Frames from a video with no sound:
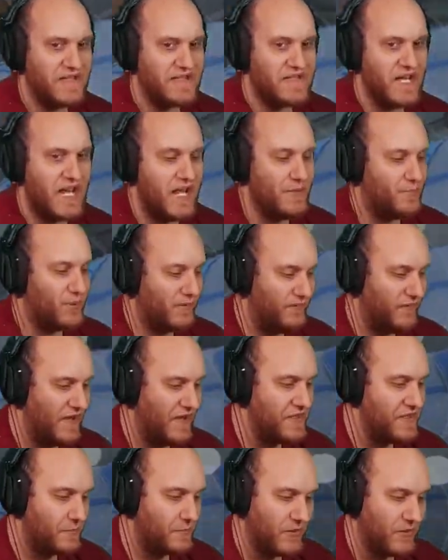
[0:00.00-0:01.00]
and prevent
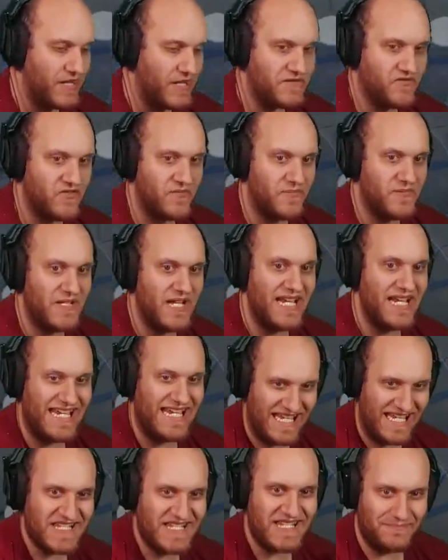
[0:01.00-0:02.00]
the breach from getting
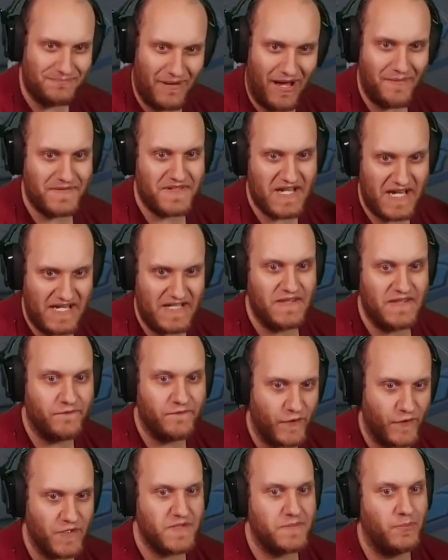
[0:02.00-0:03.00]
into the bomb site in the
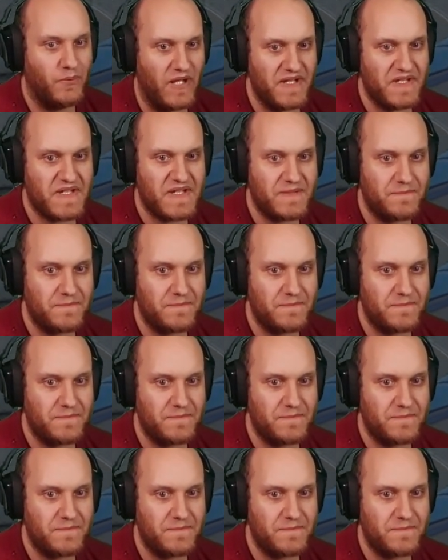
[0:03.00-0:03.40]
first place.